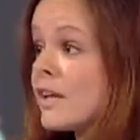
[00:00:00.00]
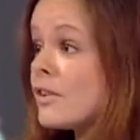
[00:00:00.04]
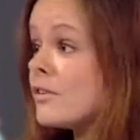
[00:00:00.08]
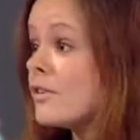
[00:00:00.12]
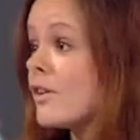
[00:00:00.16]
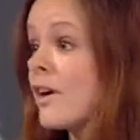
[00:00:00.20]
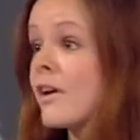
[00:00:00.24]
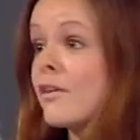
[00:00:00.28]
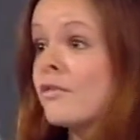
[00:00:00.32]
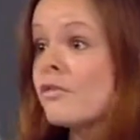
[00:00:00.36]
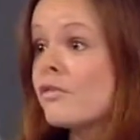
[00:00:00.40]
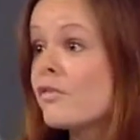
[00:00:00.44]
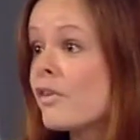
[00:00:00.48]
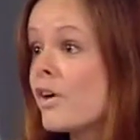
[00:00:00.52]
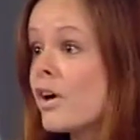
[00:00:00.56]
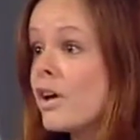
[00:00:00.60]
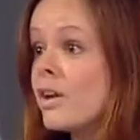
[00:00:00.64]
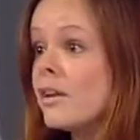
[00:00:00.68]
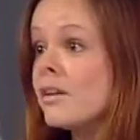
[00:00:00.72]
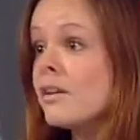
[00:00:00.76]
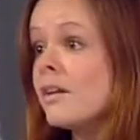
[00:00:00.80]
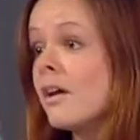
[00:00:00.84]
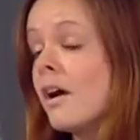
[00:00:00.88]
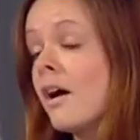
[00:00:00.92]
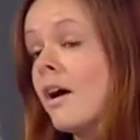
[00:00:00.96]
to have
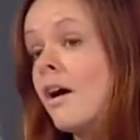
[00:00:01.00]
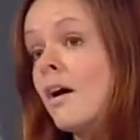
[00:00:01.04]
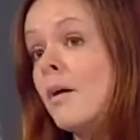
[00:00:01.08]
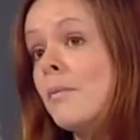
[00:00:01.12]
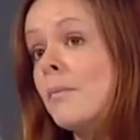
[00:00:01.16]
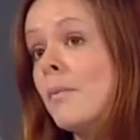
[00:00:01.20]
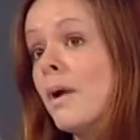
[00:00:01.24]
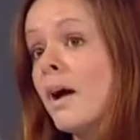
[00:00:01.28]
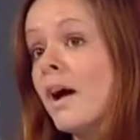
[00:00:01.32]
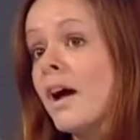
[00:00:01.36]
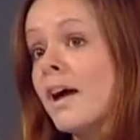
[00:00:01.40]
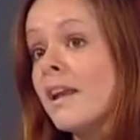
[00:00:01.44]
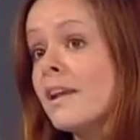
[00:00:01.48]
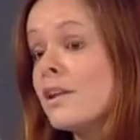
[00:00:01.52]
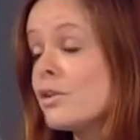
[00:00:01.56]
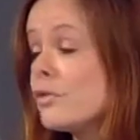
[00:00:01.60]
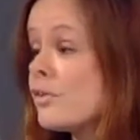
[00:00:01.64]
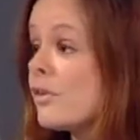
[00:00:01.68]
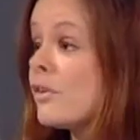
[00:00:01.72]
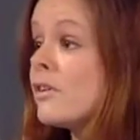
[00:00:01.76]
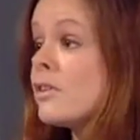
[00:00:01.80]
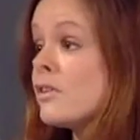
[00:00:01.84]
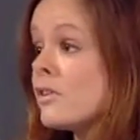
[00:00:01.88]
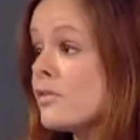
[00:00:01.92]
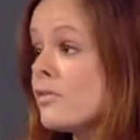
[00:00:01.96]
fun, and it's
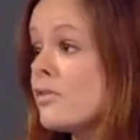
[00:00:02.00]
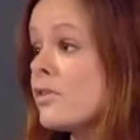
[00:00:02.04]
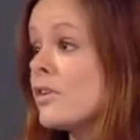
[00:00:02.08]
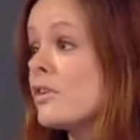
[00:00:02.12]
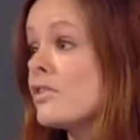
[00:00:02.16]
very different.